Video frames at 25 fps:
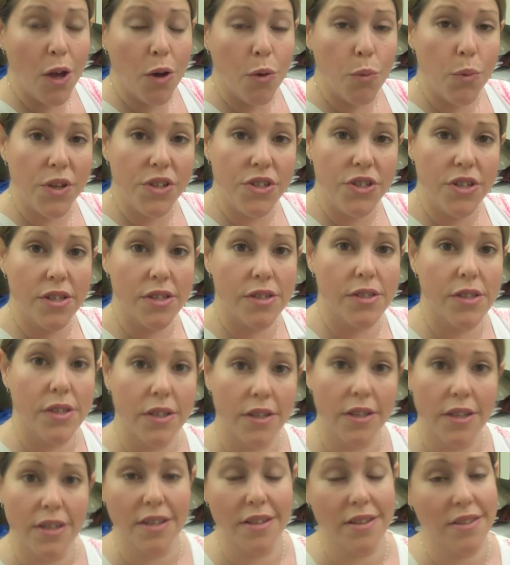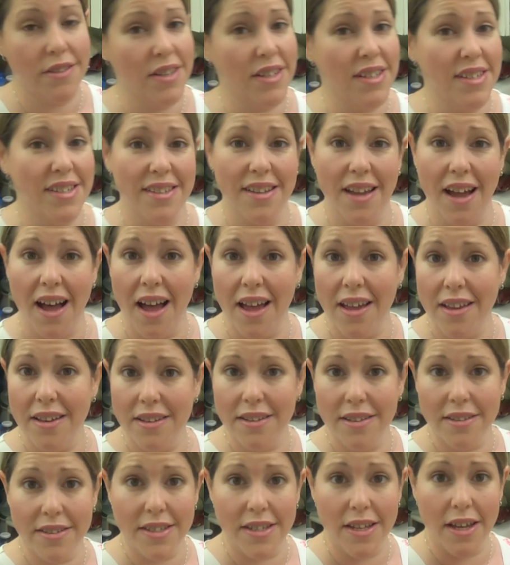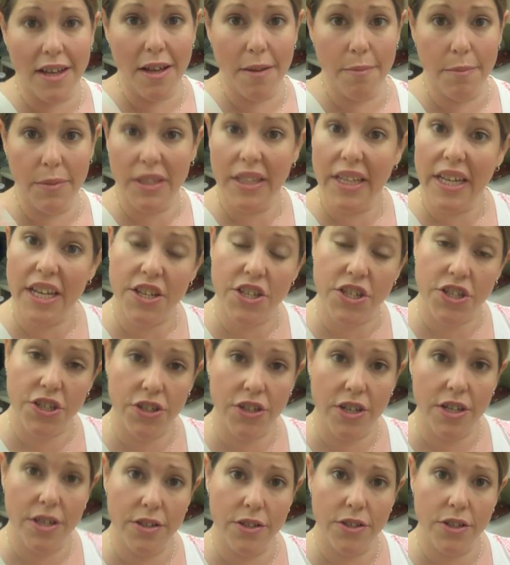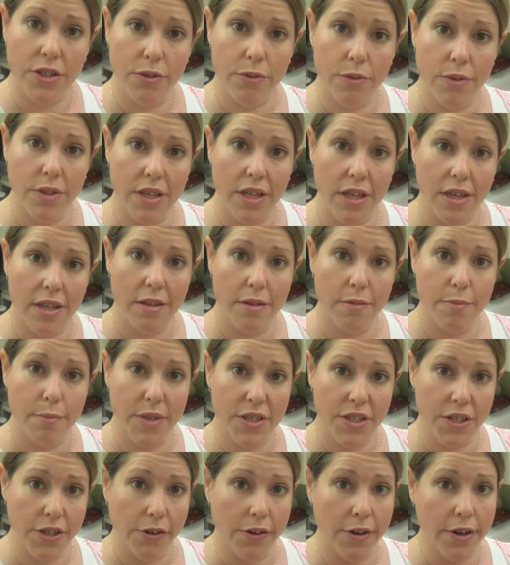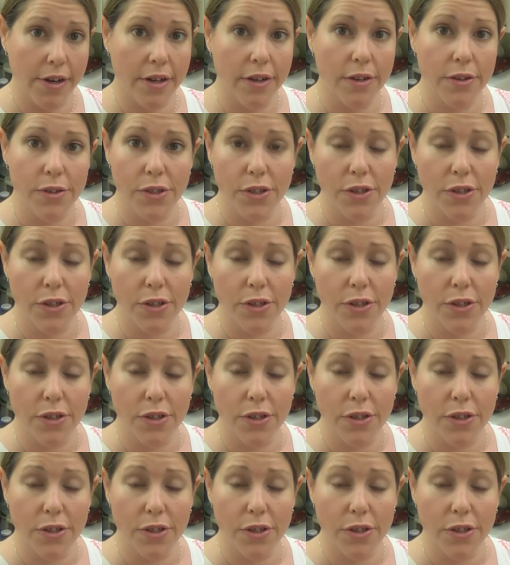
which does not leach into the material,